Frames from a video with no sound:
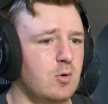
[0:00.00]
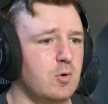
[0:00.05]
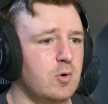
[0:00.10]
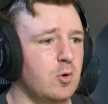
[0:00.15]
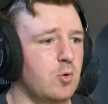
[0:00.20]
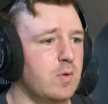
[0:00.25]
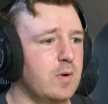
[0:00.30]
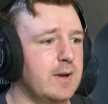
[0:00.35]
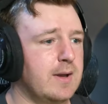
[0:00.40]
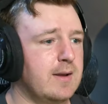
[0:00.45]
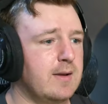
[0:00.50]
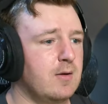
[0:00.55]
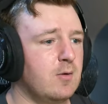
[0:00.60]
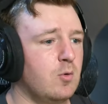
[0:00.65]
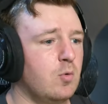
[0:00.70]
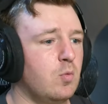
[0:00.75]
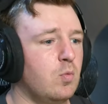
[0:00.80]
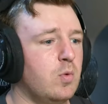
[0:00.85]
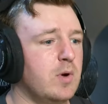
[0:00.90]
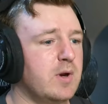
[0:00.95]
Oh, no way.
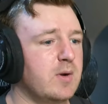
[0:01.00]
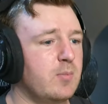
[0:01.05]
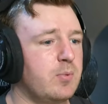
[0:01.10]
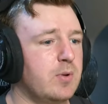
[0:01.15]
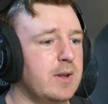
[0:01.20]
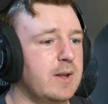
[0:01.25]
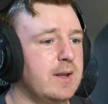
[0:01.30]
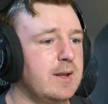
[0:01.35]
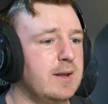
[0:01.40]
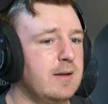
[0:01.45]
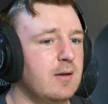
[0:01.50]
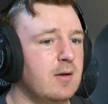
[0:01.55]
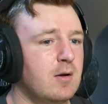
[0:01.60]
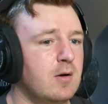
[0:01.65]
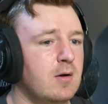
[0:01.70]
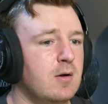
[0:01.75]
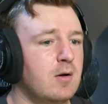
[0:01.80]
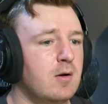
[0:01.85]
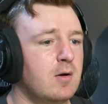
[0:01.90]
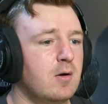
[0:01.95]
What a play.
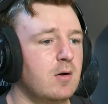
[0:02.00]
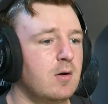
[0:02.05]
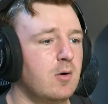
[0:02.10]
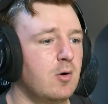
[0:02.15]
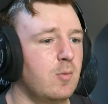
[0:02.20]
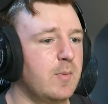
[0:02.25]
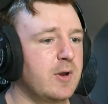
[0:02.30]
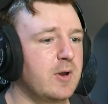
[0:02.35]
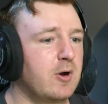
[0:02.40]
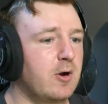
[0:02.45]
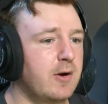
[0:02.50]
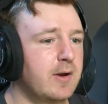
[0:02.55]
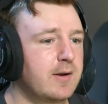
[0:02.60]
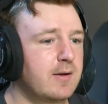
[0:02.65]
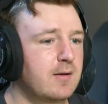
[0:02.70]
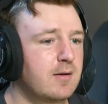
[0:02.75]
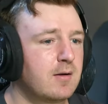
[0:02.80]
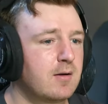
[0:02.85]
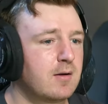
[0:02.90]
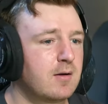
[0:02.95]
Oh, my God.
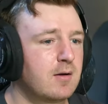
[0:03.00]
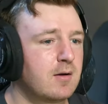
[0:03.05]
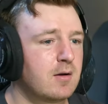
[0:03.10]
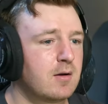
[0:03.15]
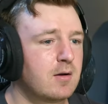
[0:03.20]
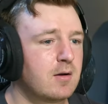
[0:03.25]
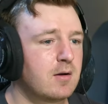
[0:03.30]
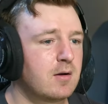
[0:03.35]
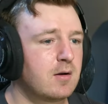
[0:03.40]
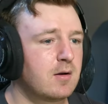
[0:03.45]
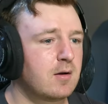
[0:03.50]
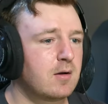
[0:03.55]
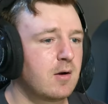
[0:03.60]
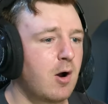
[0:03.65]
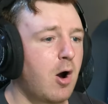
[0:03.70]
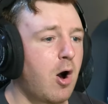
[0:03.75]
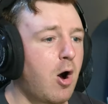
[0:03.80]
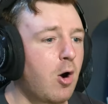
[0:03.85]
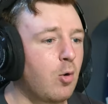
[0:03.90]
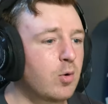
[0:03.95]

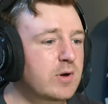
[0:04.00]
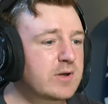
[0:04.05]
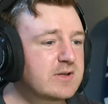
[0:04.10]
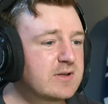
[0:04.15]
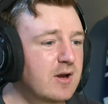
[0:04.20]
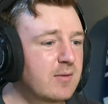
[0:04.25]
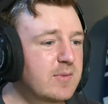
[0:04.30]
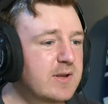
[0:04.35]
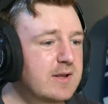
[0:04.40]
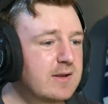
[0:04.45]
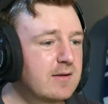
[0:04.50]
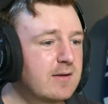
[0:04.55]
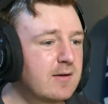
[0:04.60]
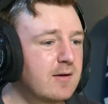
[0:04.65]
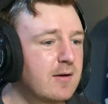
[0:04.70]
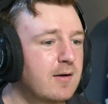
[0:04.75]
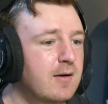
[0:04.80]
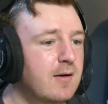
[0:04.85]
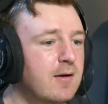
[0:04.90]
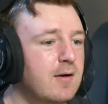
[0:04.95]
Oh, what a dummy.
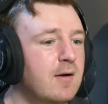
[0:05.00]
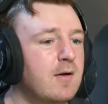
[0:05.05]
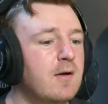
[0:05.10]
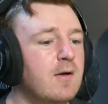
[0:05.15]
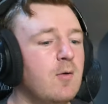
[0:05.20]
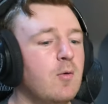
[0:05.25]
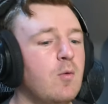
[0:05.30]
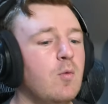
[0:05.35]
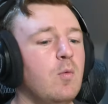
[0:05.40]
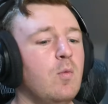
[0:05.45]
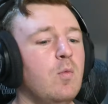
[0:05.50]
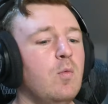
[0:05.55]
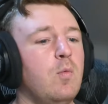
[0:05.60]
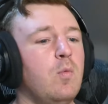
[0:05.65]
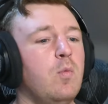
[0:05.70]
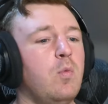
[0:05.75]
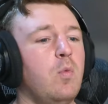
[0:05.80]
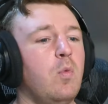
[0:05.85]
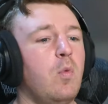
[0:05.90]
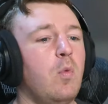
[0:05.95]

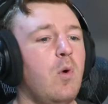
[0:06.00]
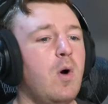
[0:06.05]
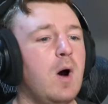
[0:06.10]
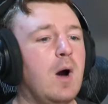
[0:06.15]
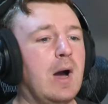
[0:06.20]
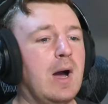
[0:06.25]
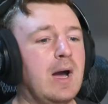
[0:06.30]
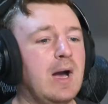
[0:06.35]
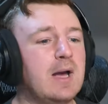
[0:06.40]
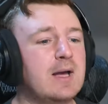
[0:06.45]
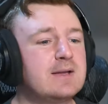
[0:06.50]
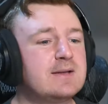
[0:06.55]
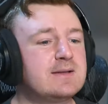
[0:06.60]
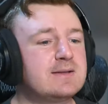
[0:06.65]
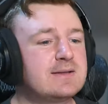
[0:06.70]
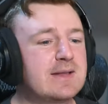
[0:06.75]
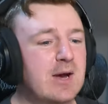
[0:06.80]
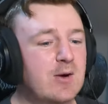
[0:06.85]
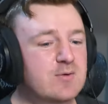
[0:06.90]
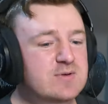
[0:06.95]
What?
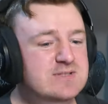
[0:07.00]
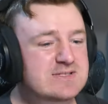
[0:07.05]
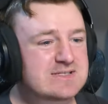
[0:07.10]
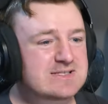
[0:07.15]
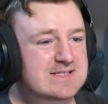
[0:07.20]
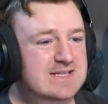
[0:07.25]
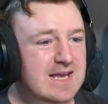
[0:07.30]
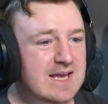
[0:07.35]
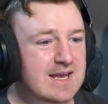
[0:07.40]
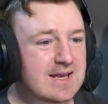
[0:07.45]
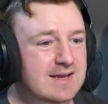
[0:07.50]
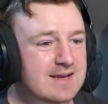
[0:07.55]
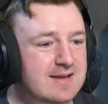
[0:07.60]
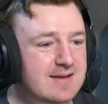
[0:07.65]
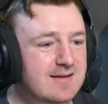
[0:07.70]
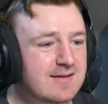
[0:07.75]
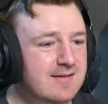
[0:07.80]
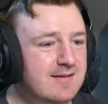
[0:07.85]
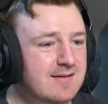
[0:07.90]
That was sick.